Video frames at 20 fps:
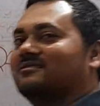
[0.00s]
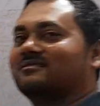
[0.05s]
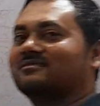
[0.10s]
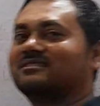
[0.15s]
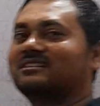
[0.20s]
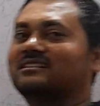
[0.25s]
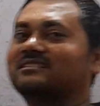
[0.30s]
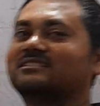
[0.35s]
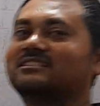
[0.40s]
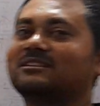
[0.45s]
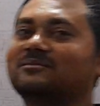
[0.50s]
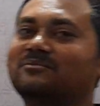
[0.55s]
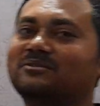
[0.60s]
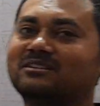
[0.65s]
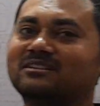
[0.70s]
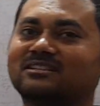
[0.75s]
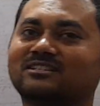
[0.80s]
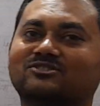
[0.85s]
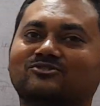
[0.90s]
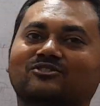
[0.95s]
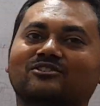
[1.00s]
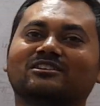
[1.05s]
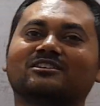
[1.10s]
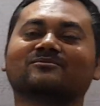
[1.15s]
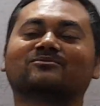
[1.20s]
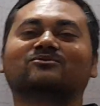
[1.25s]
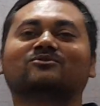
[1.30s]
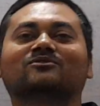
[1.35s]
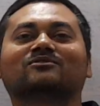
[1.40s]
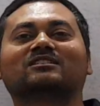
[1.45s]
30 minutes,
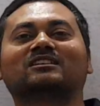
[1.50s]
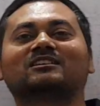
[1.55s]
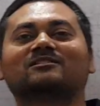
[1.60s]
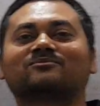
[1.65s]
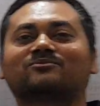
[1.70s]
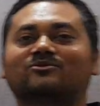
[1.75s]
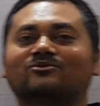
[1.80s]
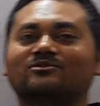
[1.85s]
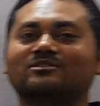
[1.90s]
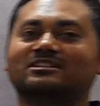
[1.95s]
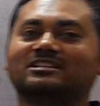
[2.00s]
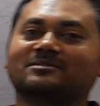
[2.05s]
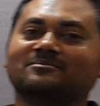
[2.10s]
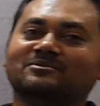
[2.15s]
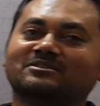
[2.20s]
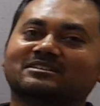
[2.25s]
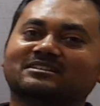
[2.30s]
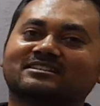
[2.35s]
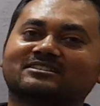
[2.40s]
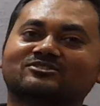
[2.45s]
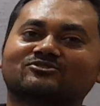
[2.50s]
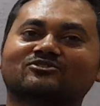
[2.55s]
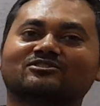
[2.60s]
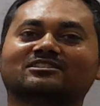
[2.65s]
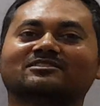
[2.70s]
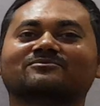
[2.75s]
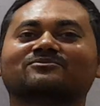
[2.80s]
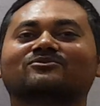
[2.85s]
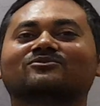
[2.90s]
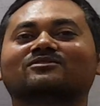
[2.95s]
24 hour, 40 minutes,
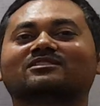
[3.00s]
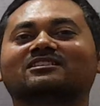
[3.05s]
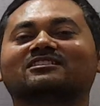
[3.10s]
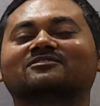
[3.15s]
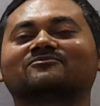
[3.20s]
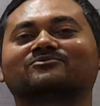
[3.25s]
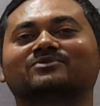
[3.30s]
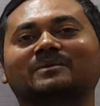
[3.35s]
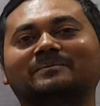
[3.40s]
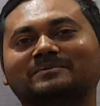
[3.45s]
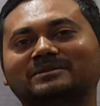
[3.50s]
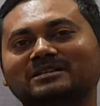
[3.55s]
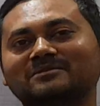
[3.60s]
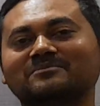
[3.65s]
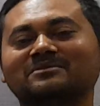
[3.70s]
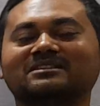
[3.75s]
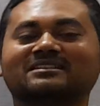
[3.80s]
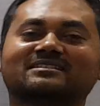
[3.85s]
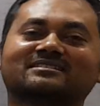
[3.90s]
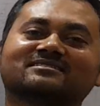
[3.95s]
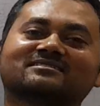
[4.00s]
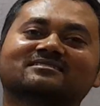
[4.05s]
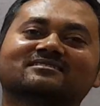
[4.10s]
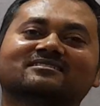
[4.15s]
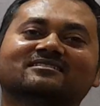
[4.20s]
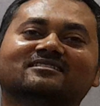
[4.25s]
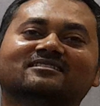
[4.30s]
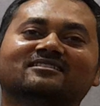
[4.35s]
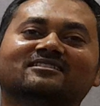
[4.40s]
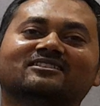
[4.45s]
24 hour, 50 minutes,
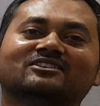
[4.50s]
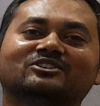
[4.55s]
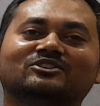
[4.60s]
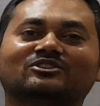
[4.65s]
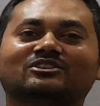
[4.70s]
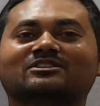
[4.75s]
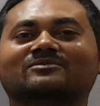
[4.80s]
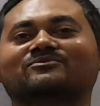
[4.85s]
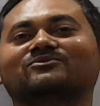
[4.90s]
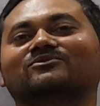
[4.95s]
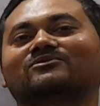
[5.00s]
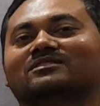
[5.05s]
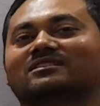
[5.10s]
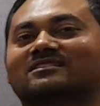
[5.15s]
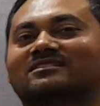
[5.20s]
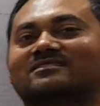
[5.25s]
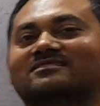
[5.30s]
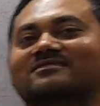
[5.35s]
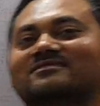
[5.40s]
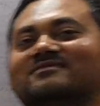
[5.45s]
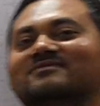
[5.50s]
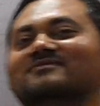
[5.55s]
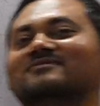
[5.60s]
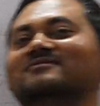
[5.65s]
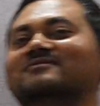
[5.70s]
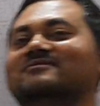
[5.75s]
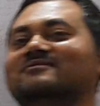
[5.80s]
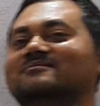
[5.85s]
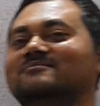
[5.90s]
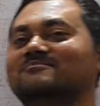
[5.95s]
24 hour.
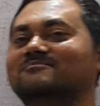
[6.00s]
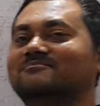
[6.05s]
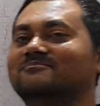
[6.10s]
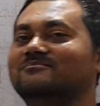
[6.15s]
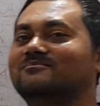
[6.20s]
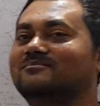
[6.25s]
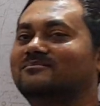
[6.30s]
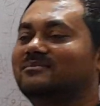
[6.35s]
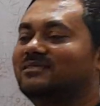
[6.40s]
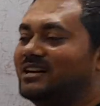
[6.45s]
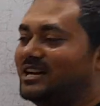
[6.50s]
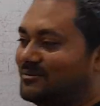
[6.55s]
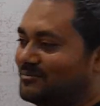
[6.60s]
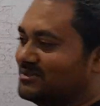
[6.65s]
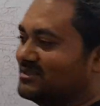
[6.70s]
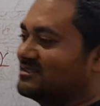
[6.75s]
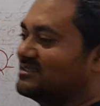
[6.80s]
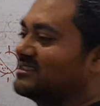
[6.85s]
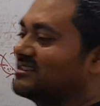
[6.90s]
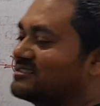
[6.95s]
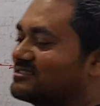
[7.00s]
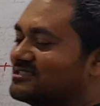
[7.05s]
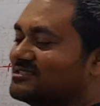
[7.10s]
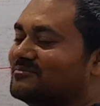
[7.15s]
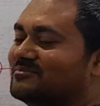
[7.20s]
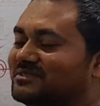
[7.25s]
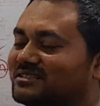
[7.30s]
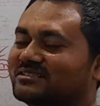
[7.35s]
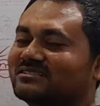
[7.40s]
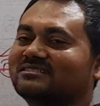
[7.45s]
60
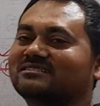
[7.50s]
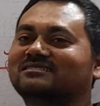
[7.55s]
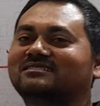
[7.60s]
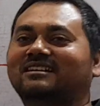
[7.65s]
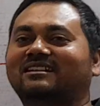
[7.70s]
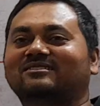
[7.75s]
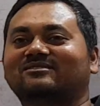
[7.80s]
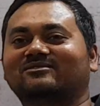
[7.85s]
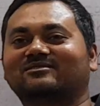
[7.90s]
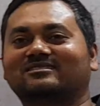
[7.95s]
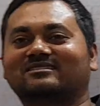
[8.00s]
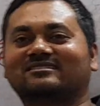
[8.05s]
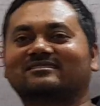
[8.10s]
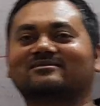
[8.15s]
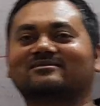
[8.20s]
minutes it cannot,